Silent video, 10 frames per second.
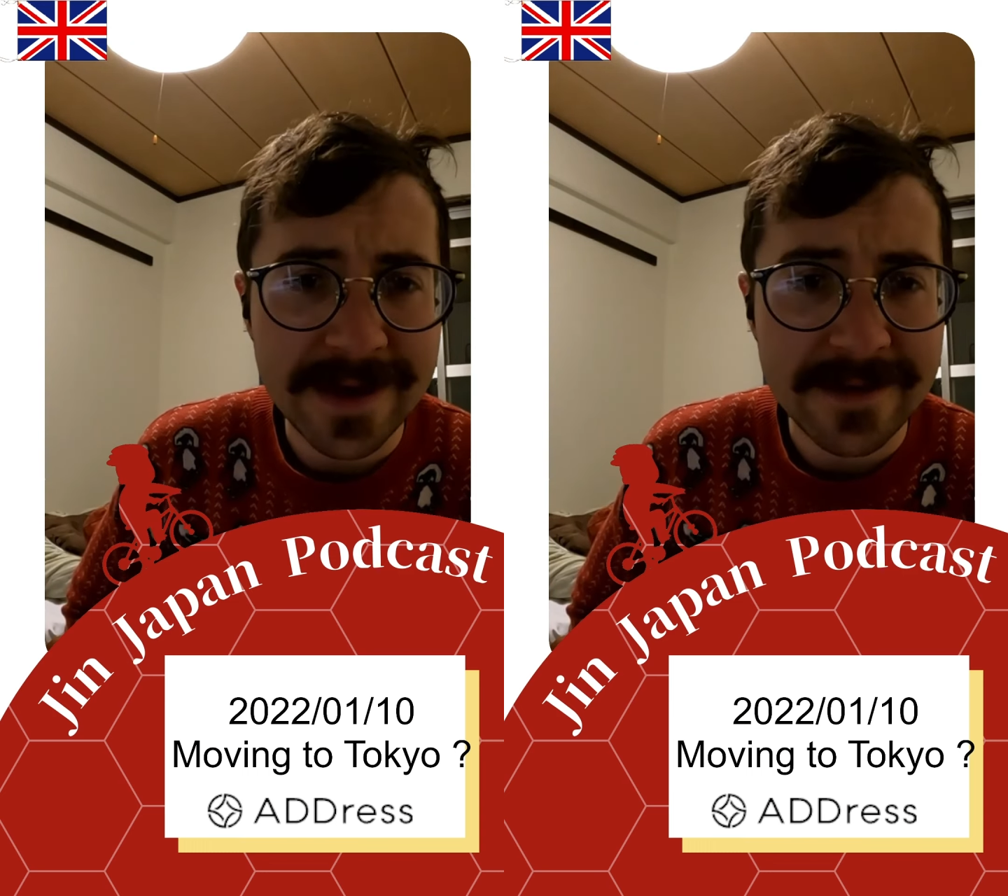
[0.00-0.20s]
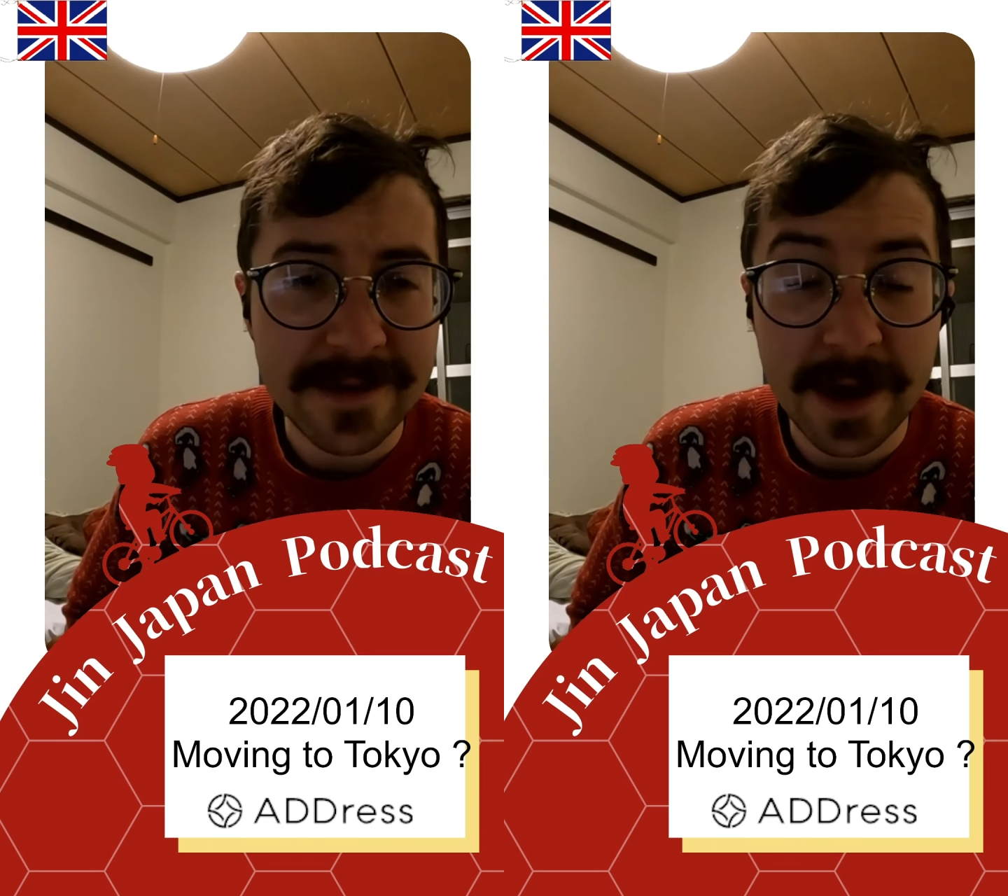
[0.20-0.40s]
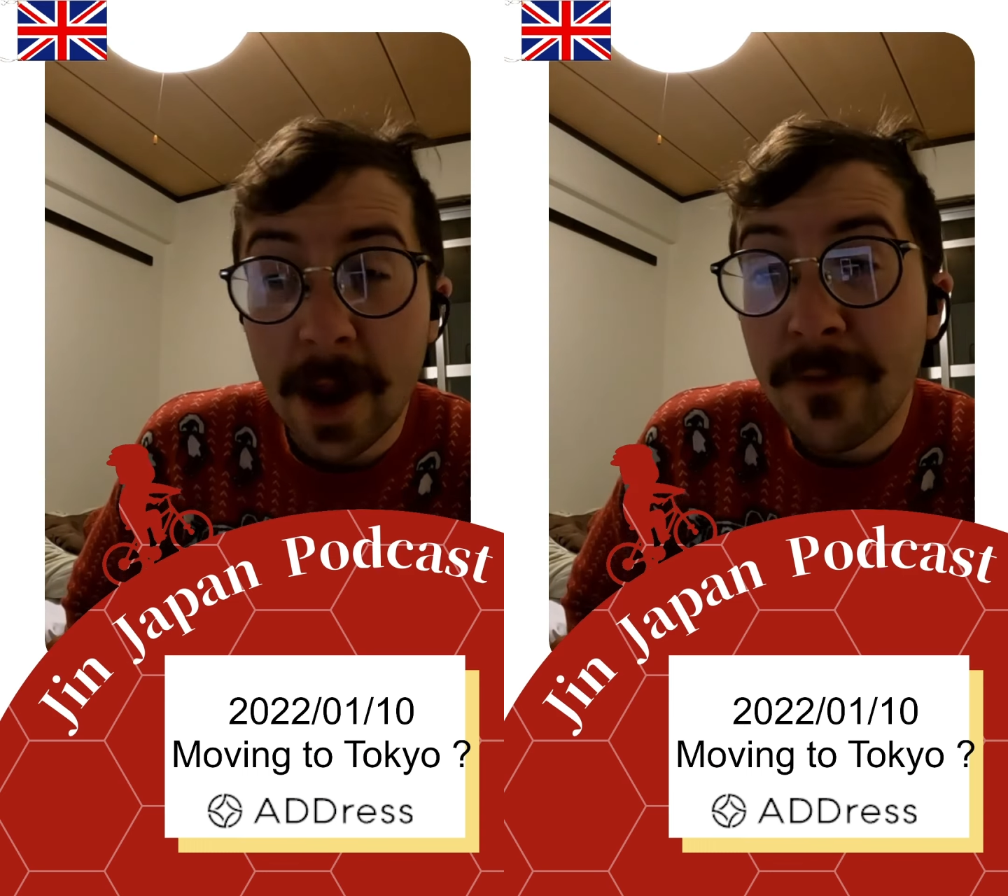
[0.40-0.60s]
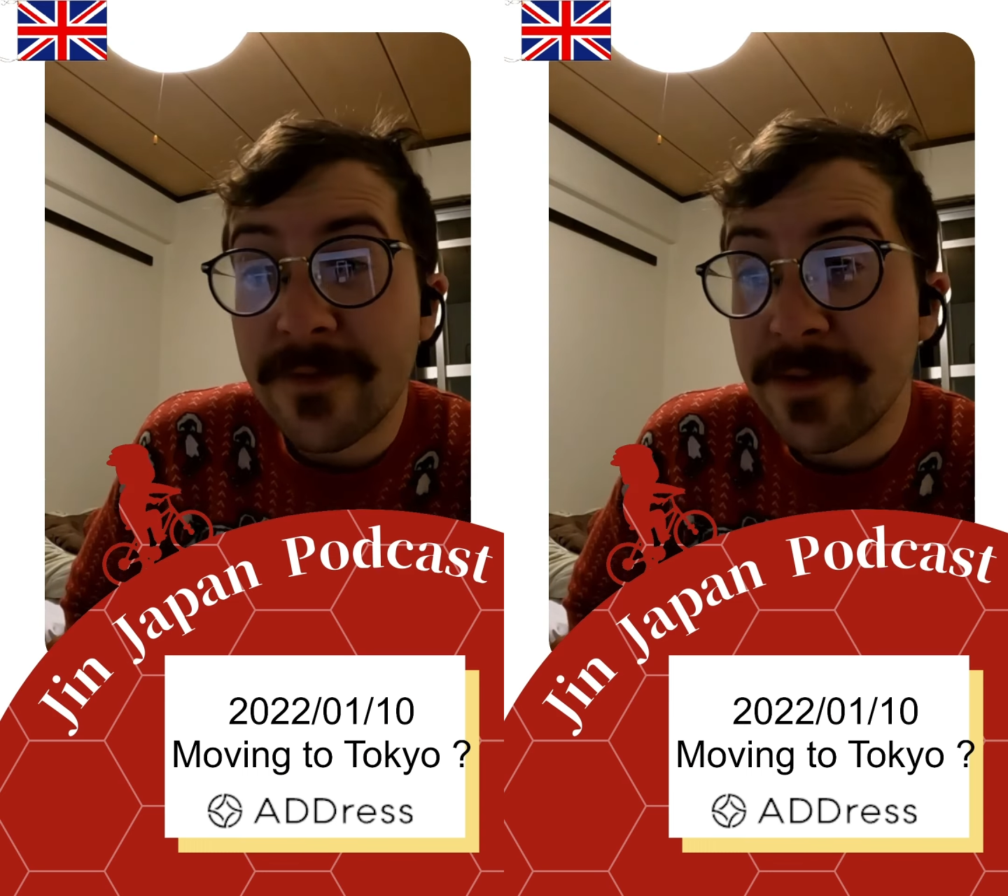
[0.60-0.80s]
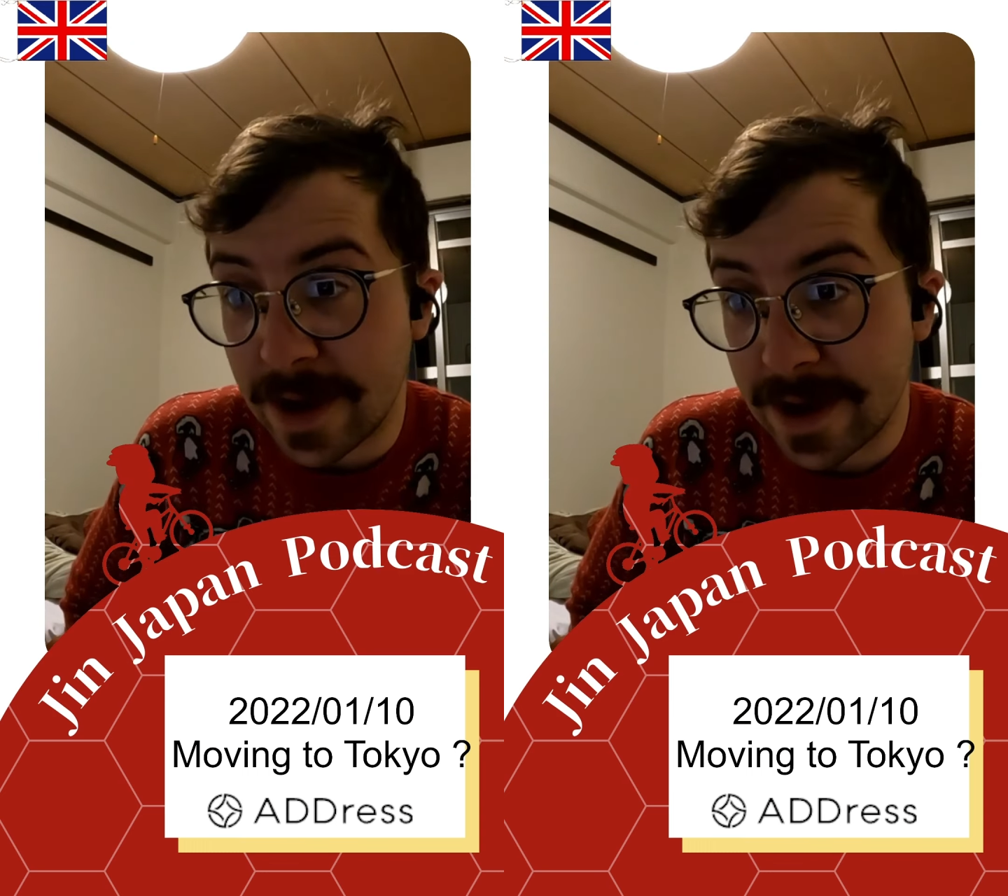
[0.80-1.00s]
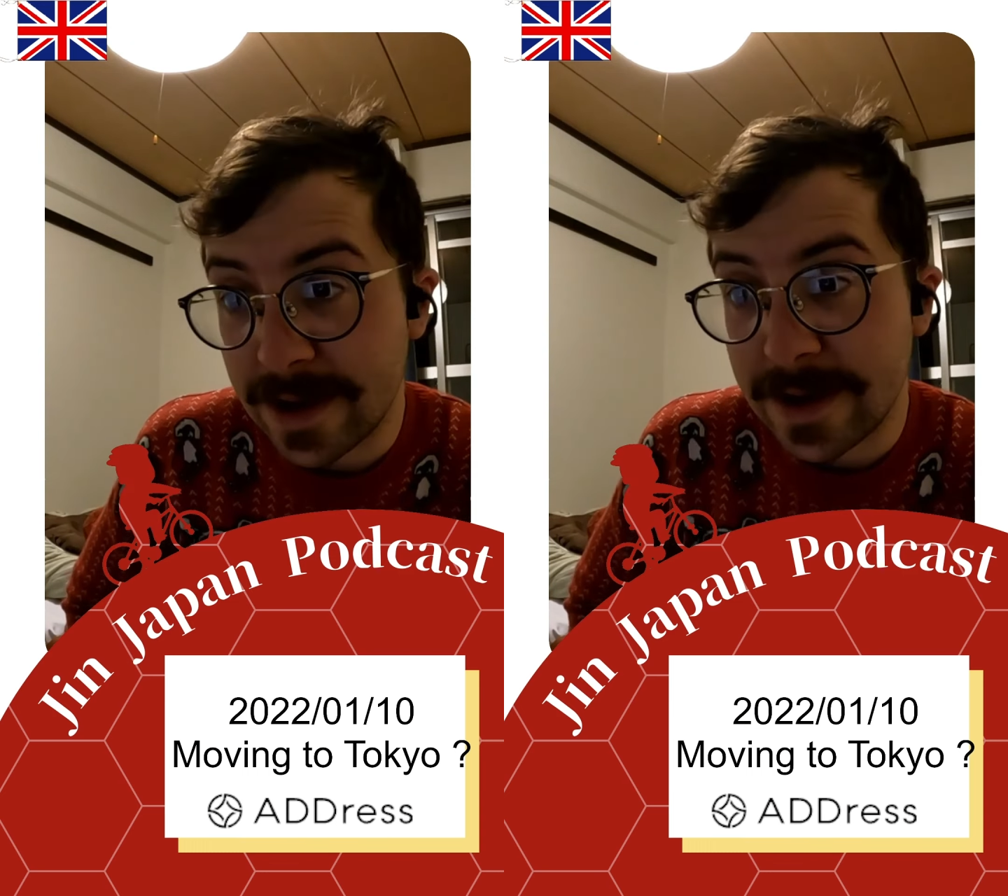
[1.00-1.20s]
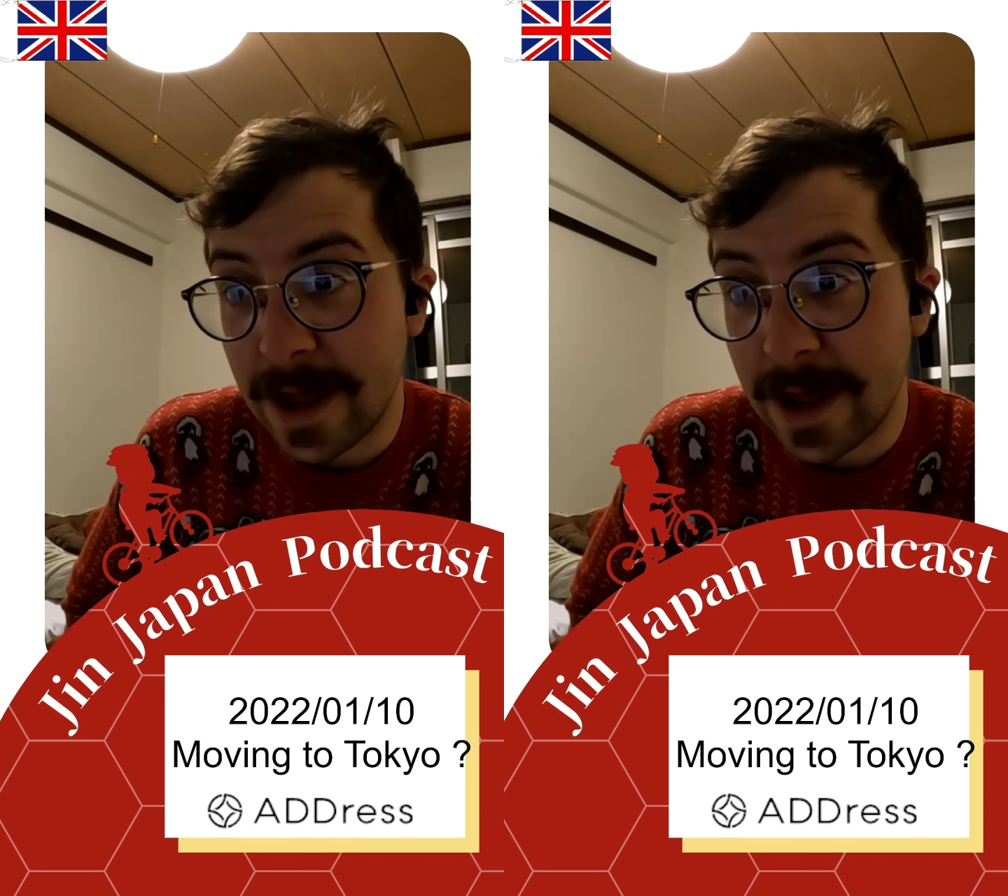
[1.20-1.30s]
And hopefully regularly now,